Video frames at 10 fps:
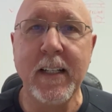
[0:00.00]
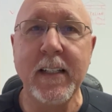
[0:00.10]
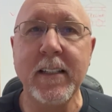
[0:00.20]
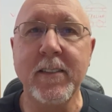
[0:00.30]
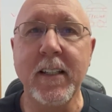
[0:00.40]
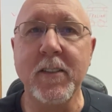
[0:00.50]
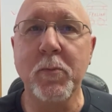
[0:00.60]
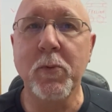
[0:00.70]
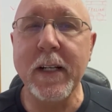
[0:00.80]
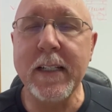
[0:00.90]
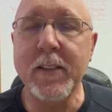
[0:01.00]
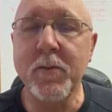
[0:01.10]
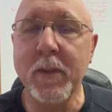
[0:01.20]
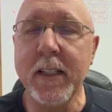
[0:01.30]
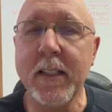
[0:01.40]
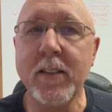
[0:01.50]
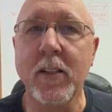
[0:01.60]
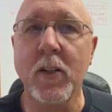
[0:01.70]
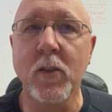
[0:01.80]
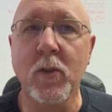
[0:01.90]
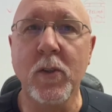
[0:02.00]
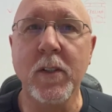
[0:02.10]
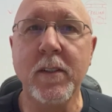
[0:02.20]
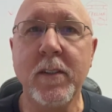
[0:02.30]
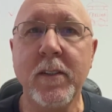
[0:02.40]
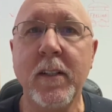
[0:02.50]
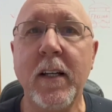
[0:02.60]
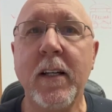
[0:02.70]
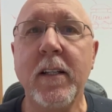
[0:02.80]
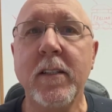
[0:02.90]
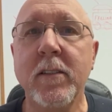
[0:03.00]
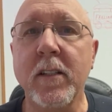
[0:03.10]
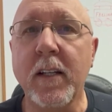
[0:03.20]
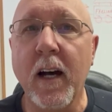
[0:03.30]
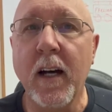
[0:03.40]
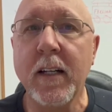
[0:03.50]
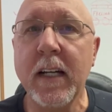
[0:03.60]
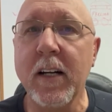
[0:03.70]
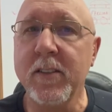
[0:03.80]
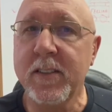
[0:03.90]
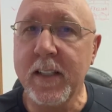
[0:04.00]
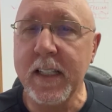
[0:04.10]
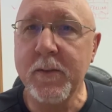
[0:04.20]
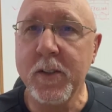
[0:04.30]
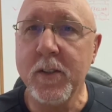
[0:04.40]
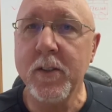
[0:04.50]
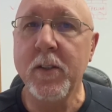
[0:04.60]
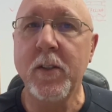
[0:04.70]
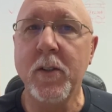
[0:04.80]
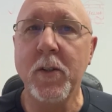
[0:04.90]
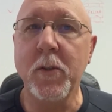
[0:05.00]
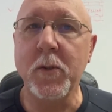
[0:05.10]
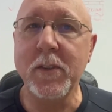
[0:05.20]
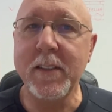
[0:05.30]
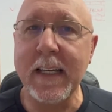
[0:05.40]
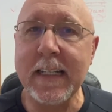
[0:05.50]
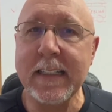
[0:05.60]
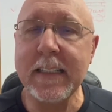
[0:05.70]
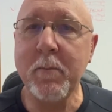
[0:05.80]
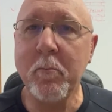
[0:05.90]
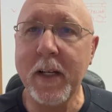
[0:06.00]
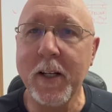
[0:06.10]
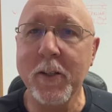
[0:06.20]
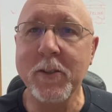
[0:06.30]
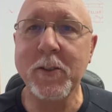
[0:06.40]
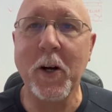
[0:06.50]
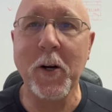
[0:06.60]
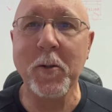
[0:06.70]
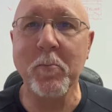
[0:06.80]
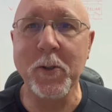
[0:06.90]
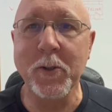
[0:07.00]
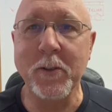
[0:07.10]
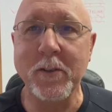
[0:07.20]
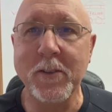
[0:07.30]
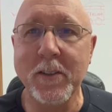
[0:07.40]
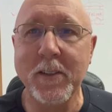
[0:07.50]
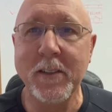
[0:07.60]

It says, "Praise be to the Lord, to God our Savior, who daily bears our burdens."